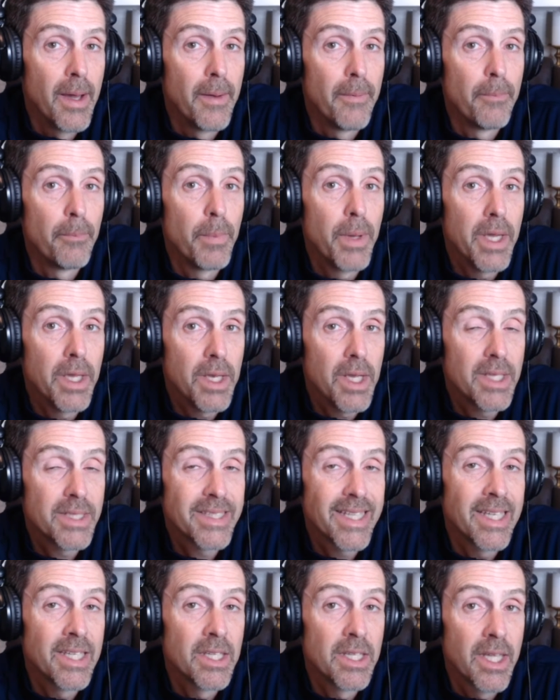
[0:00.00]
peanuts
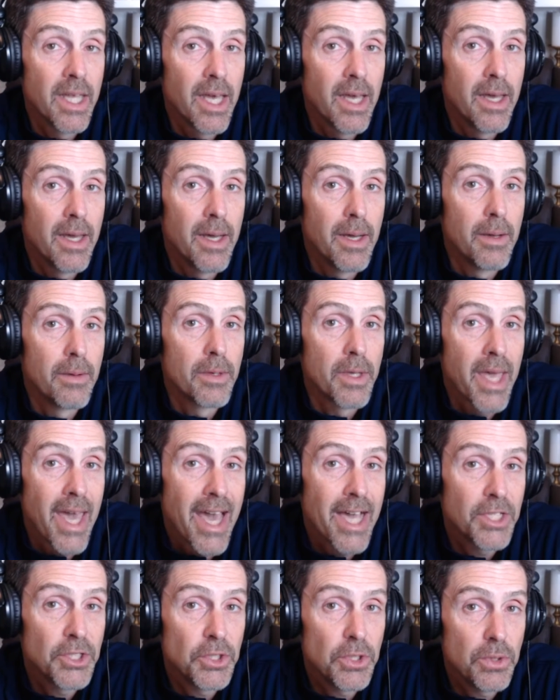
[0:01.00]
and
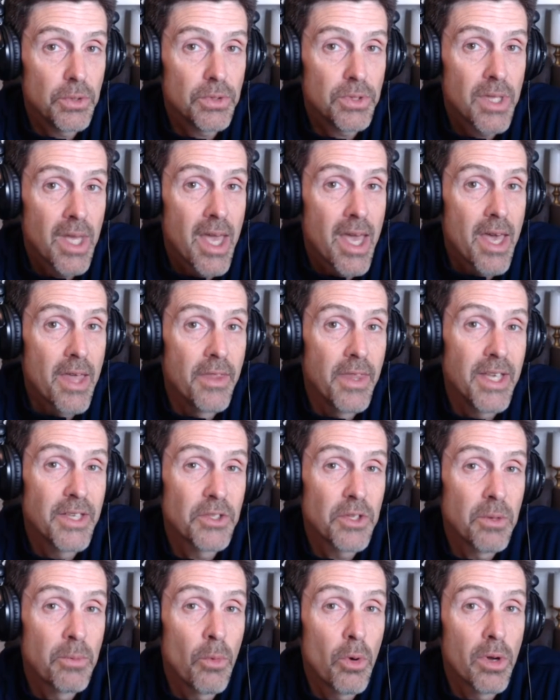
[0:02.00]
cashews. These
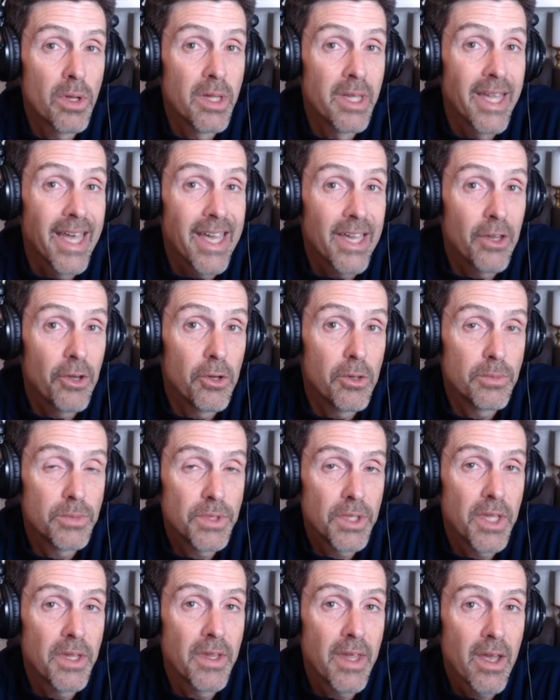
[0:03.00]
are more legumes
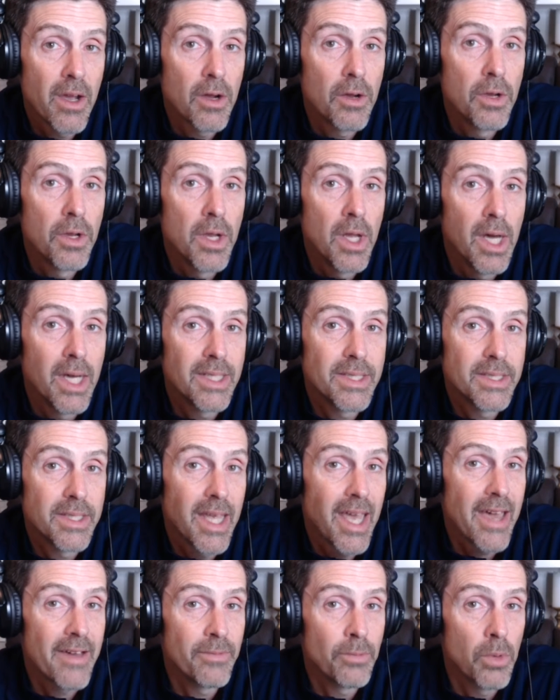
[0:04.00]
than they are nuts.
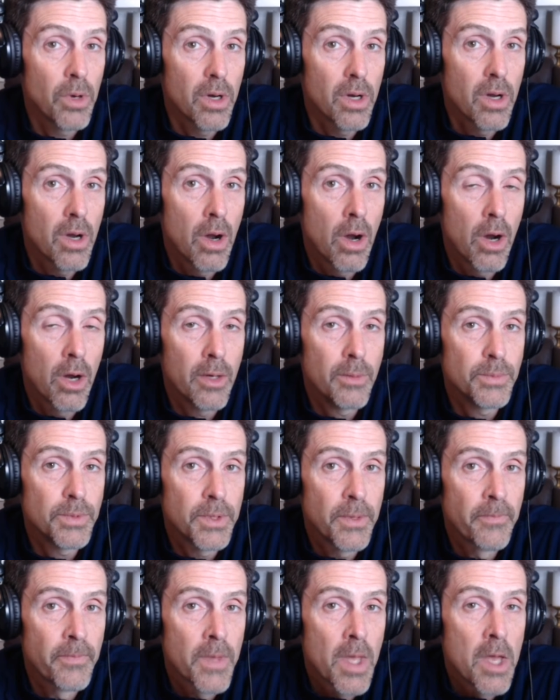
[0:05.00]
They have more carbs.
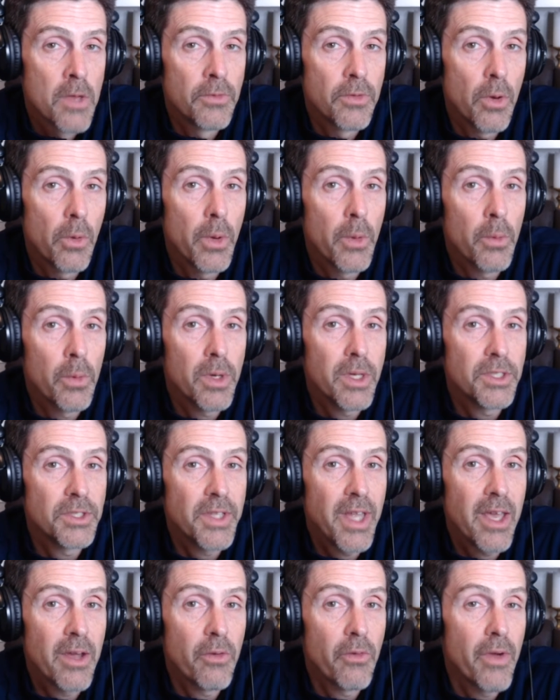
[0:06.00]
So we want to
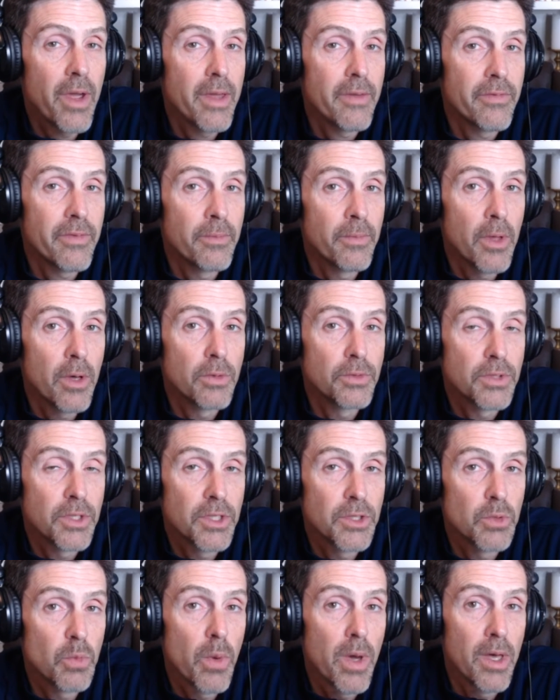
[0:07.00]
stay away from those
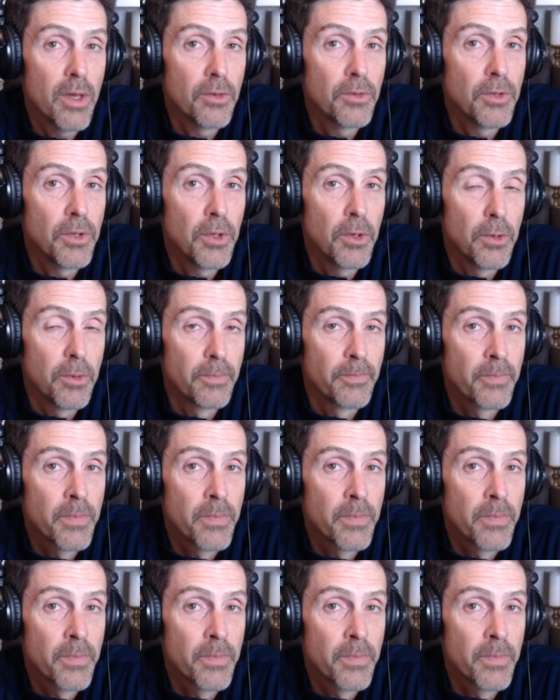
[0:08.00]
as well too.